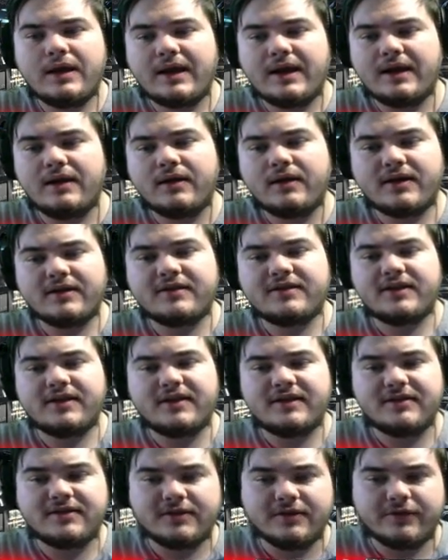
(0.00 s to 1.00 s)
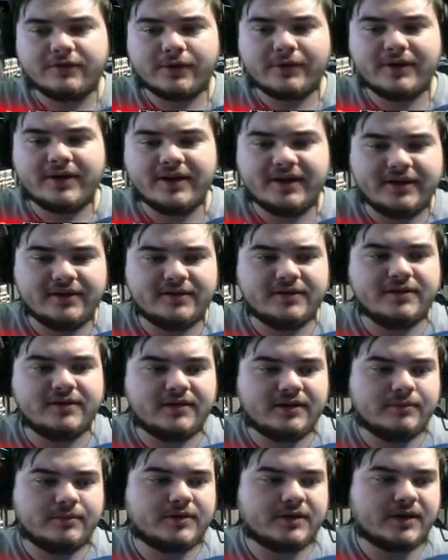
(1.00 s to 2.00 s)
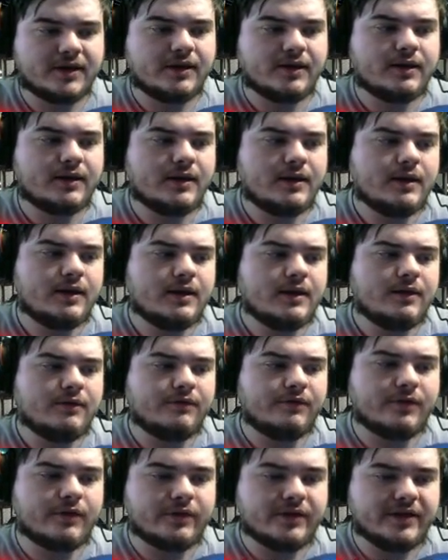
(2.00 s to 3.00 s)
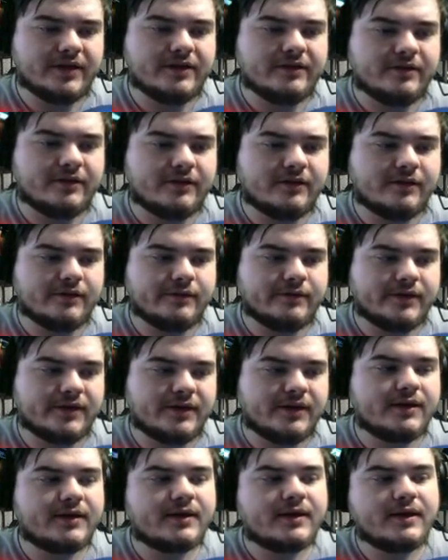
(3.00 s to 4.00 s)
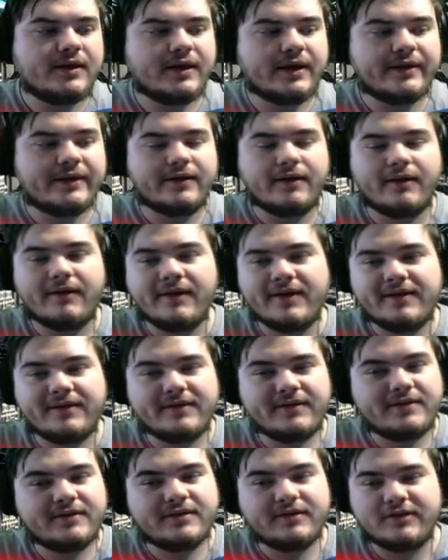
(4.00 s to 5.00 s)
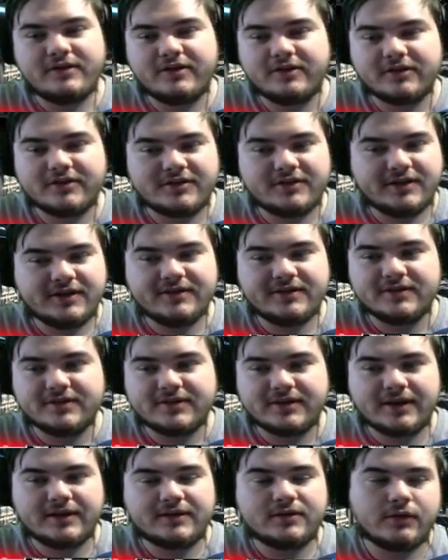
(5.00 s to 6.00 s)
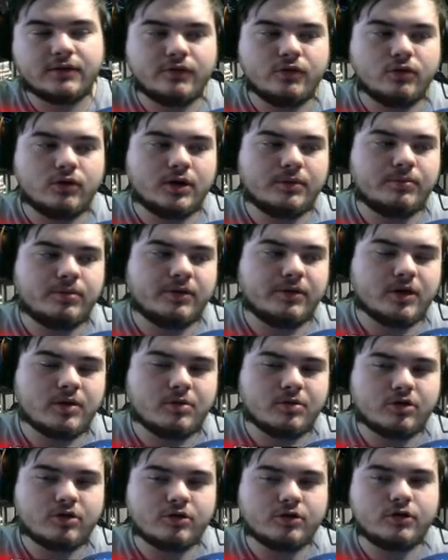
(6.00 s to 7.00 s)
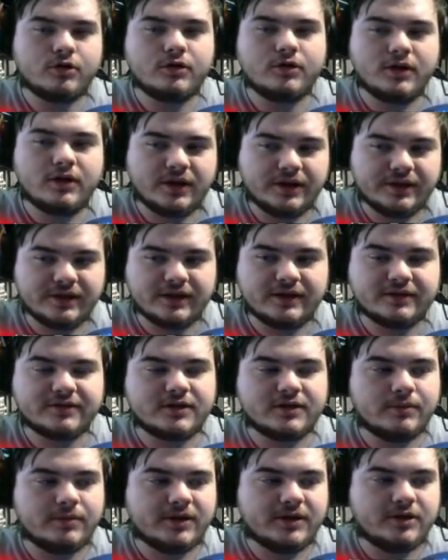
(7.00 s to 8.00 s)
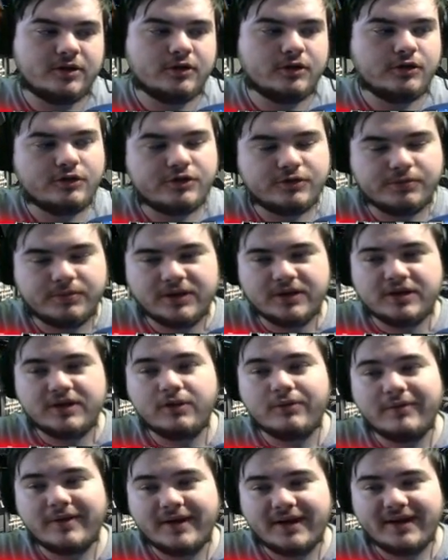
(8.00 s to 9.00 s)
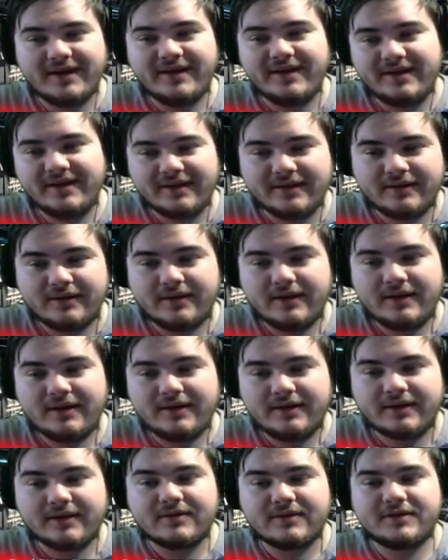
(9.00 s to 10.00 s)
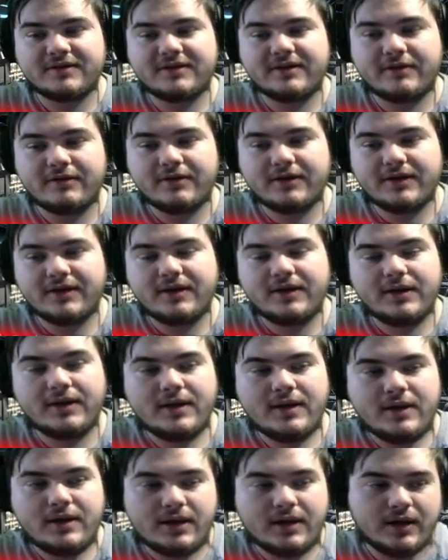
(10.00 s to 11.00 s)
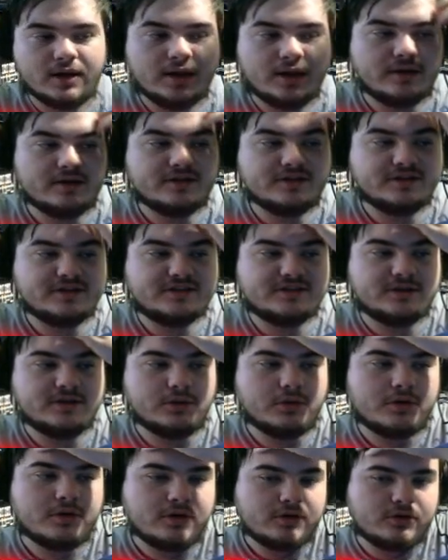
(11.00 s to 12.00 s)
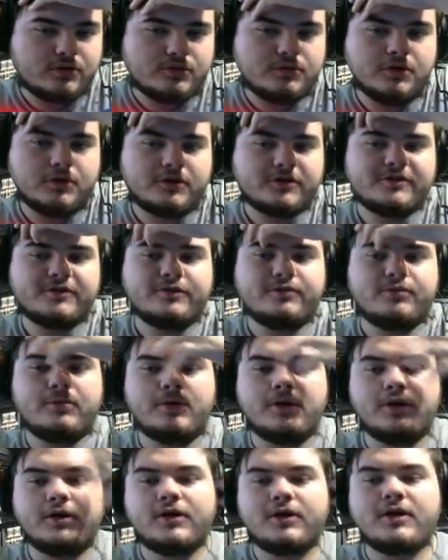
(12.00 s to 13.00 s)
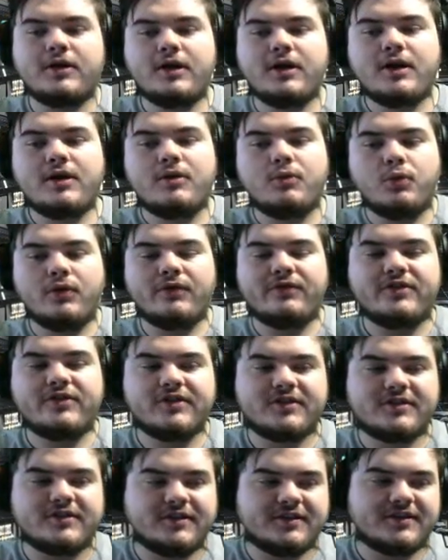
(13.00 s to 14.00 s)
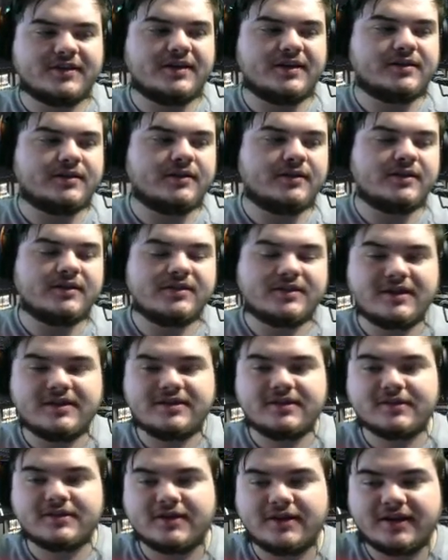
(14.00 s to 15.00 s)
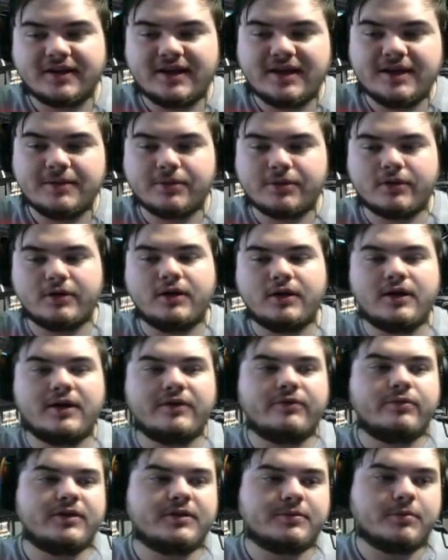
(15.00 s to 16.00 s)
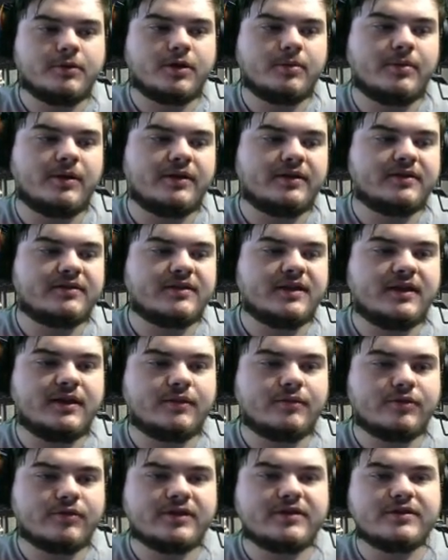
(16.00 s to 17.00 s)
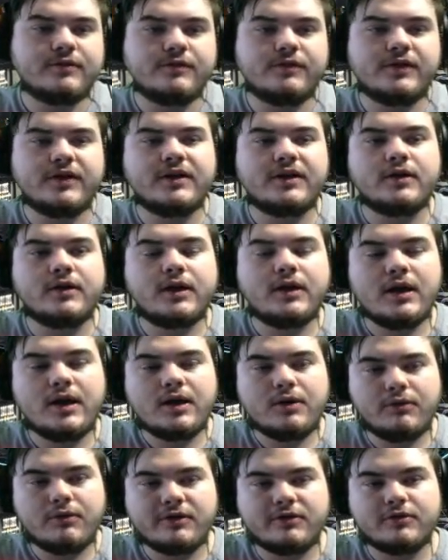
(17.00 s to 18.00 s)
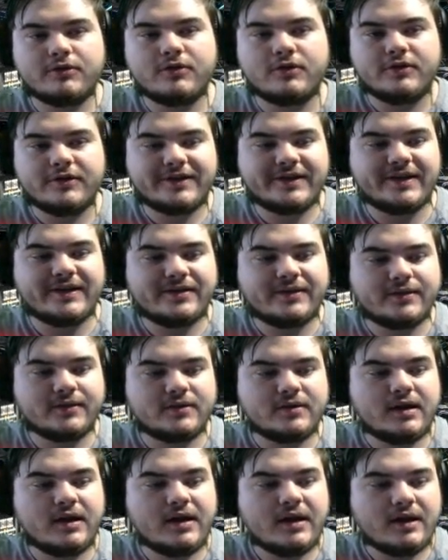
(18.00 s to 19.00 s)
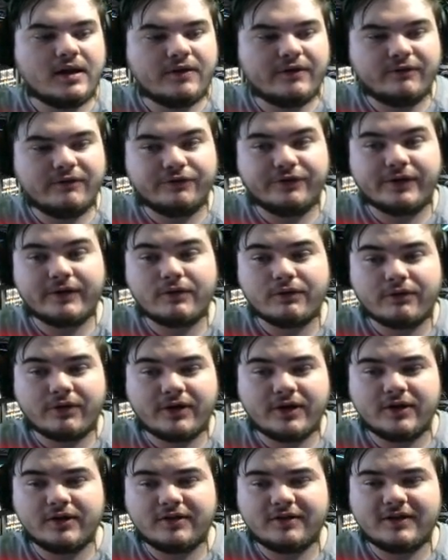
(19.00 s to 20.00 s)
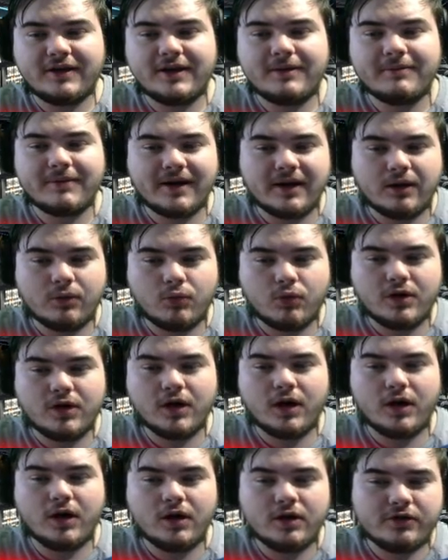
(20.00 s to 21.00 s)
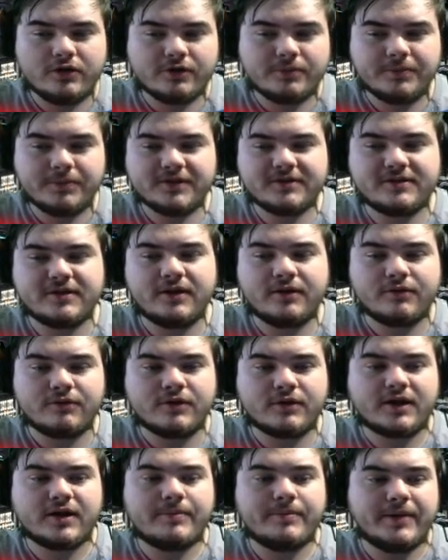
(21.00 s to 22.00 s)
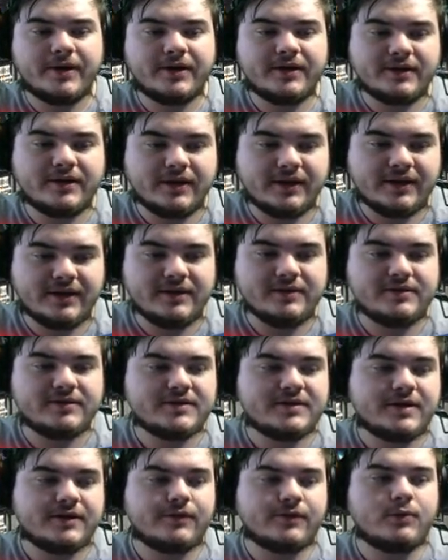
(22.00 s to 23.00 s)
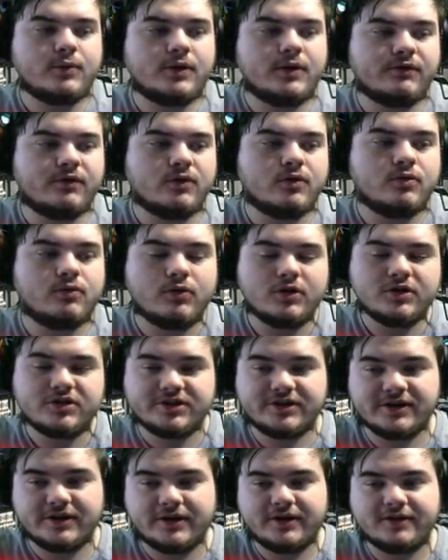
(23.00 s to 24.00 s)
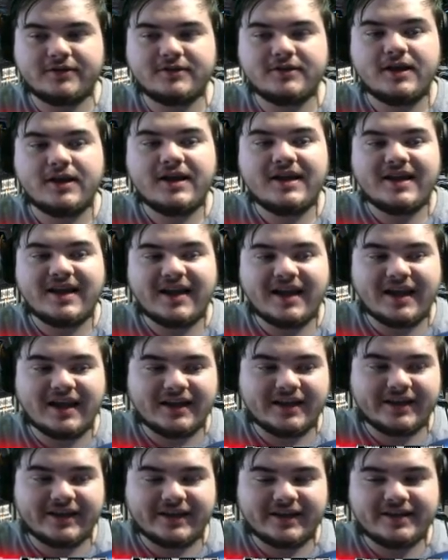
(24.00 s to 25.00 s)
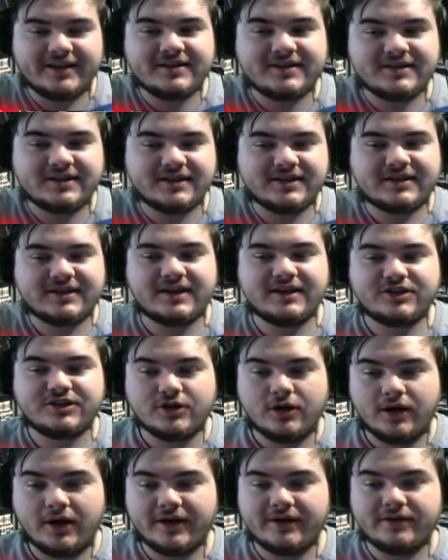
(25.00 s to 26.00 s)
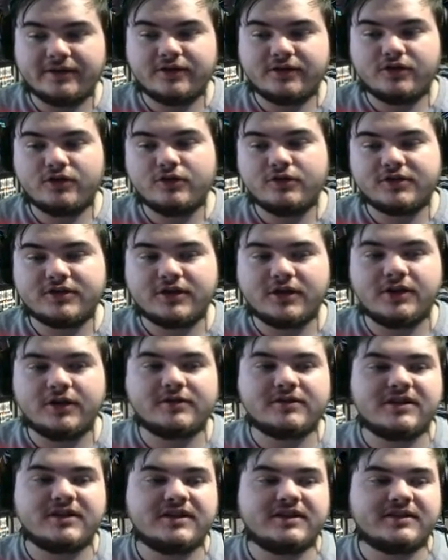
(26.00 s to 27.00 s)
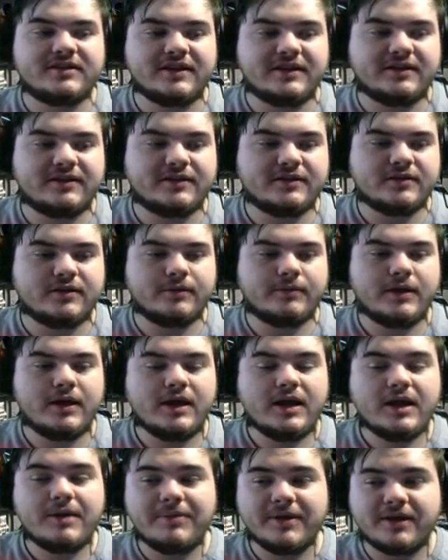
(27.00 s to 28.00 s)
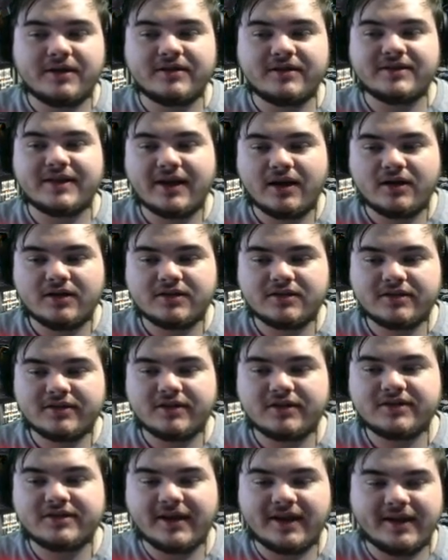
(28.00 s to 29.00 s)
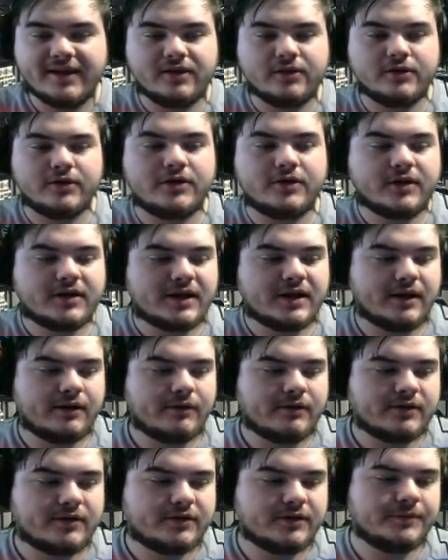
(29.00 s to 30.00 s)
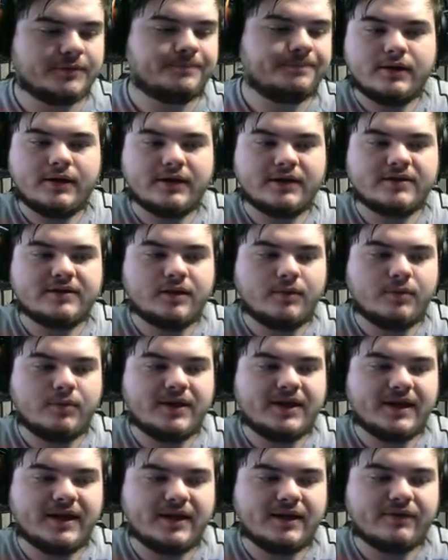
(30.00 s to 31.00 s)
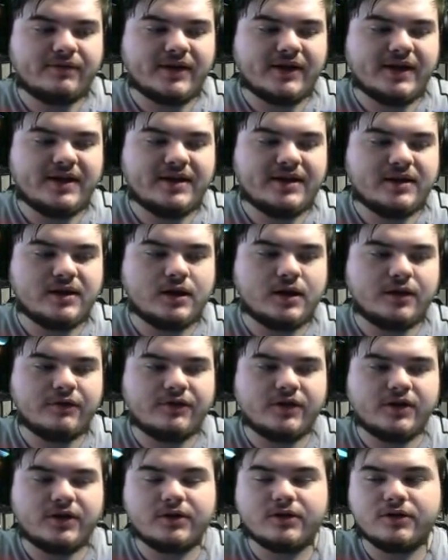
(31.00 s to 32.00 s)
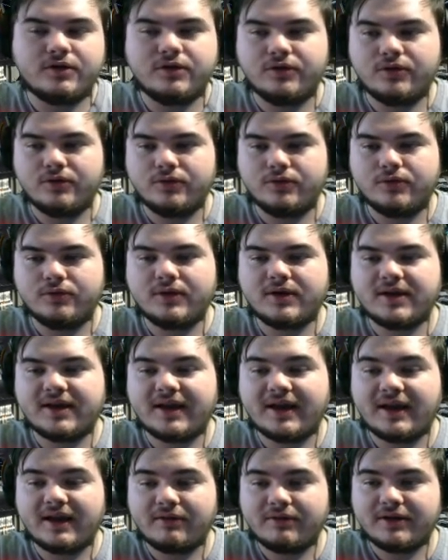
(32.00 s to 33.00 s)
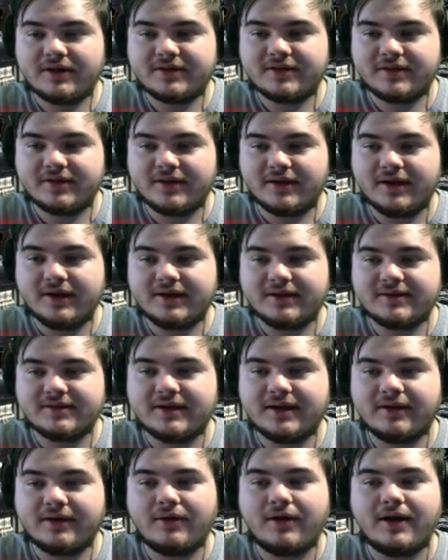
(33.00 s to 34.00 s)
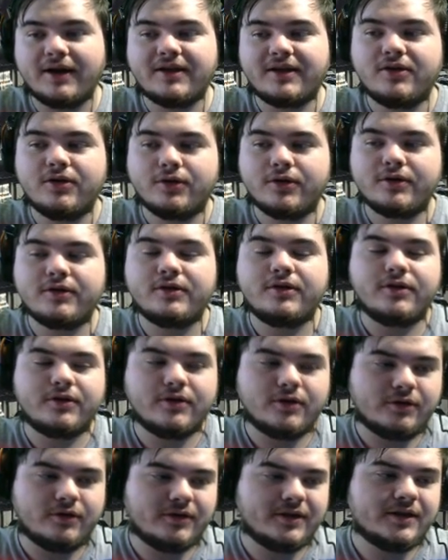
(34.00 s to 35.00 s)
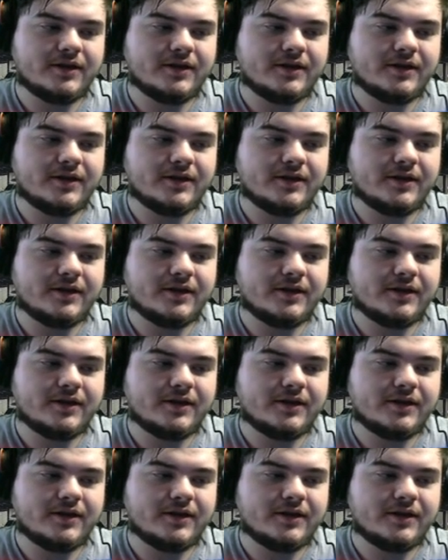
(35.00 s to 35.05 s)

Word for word: And like I said, this is a very easy team to get, very easy team to gear, and Iden just needs a Zeta. If you want to put the Omicron on, that's going to be huge, but you don't need it necessarily. Uh, she's still going to do lots of work, with just the Zeta, and the Zeta is going to keep her alive. We spoke about this in a recent video, which was on Zetas. Very, very good team, and I 100% recommend that each and every one of you watching this at least takes your Iden to 2 stars and Zetas them, because they are such a good character. Next up, we have another new character, guys. Now, I couldn't not